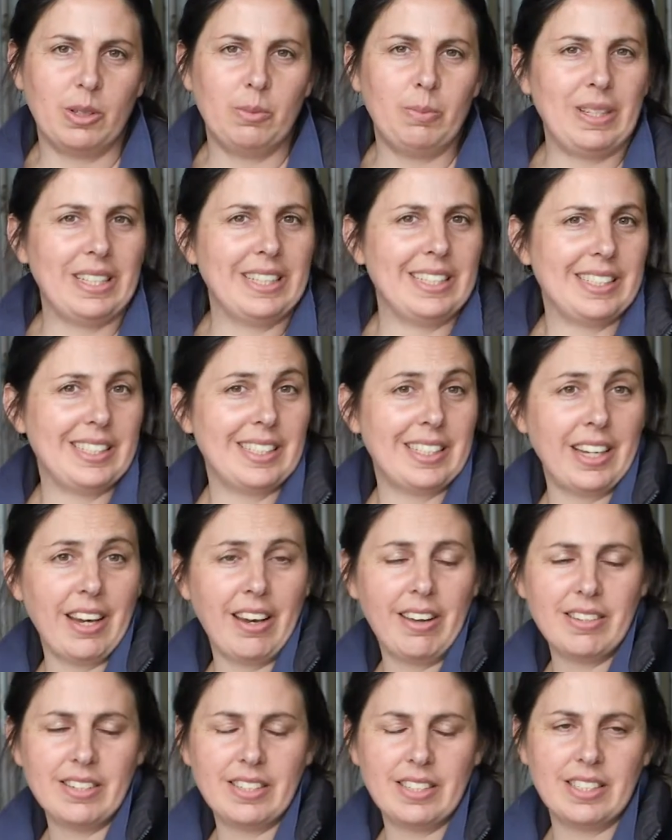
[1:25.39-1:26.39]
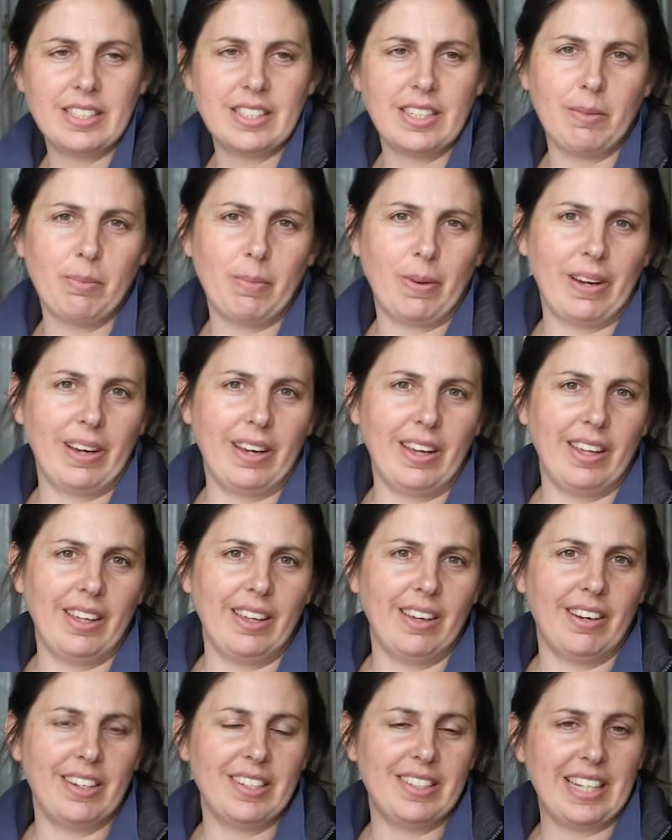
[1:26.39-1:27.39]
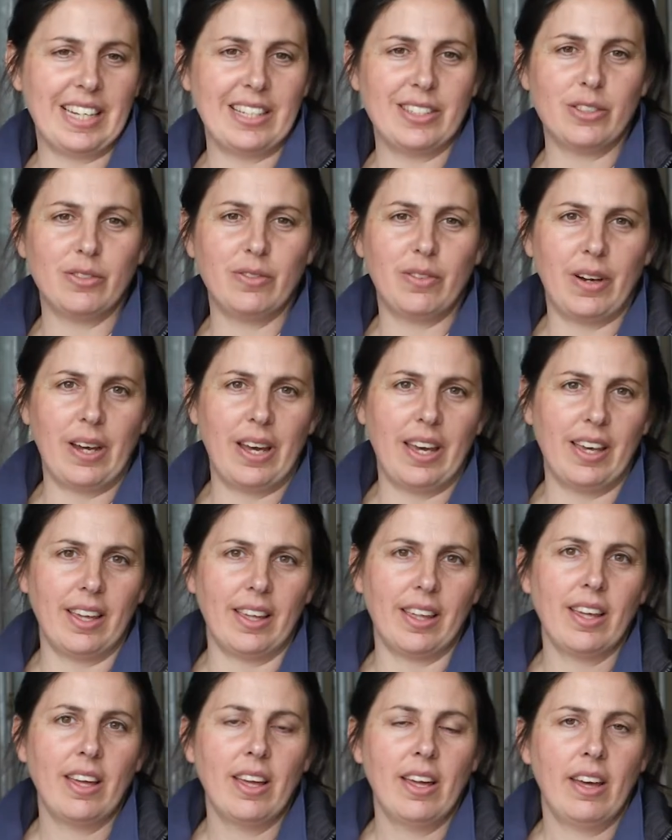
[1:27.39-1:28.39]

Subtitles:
be discussed by identifying